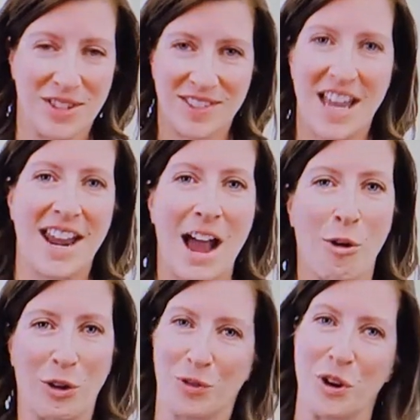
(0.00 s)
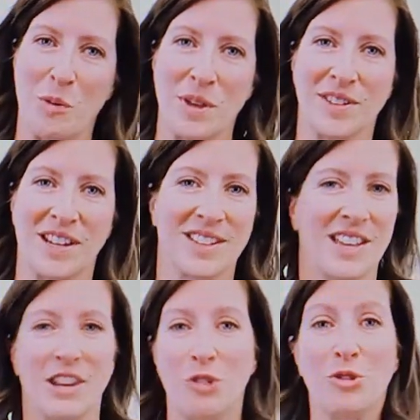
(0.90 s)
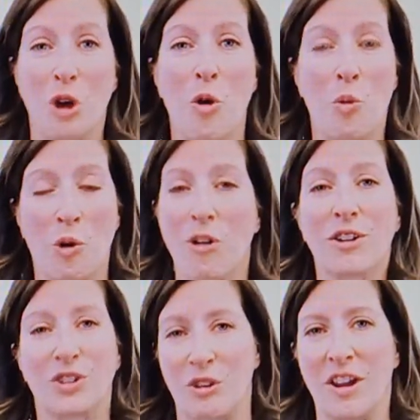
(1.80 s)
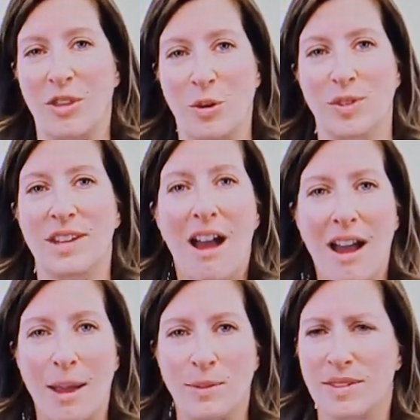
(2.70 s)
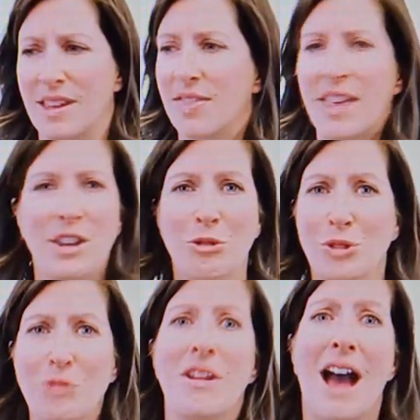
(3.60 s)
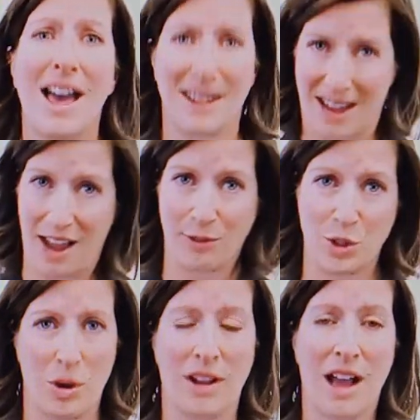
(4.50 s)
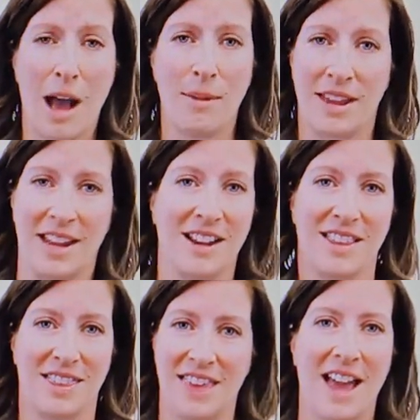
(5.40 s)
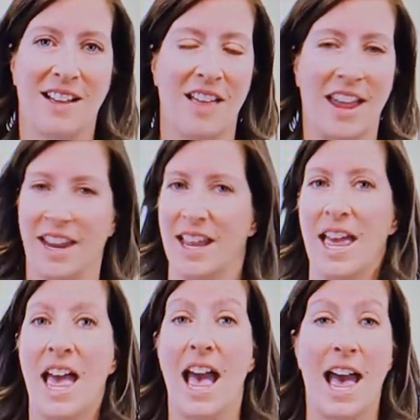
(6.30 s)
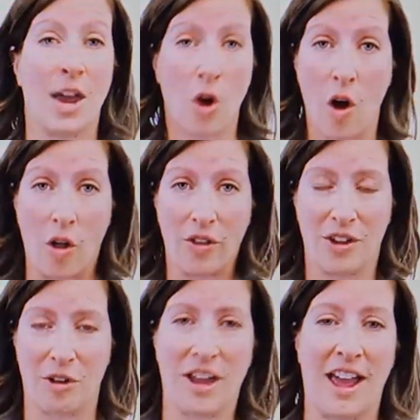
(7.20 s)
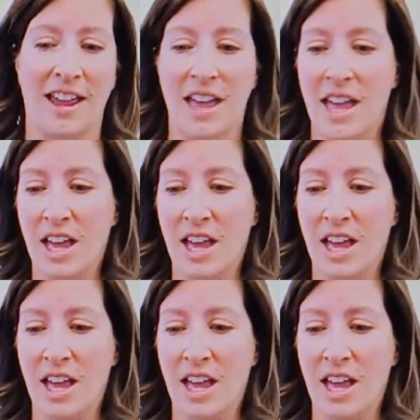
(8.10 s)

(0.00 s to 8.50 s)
set hours for your business and you don't work during those times, then you do not have to accommodate that client at all, okay?